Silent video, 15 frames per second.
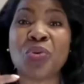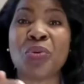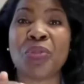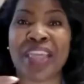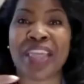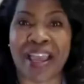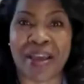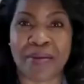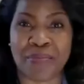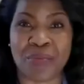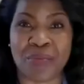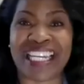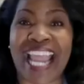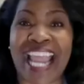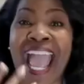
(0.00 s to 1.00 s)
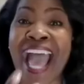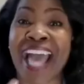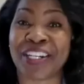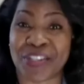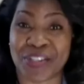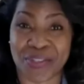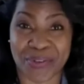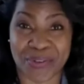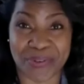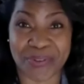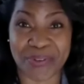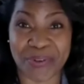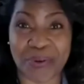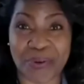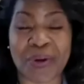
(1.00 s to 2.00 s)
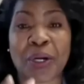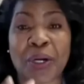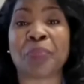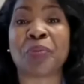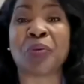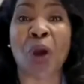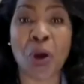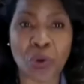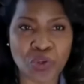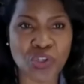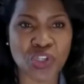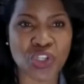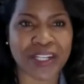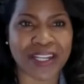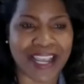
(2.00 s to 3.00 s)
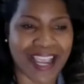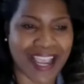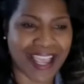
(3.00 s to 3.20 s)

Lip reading: to them with an attitude or an approach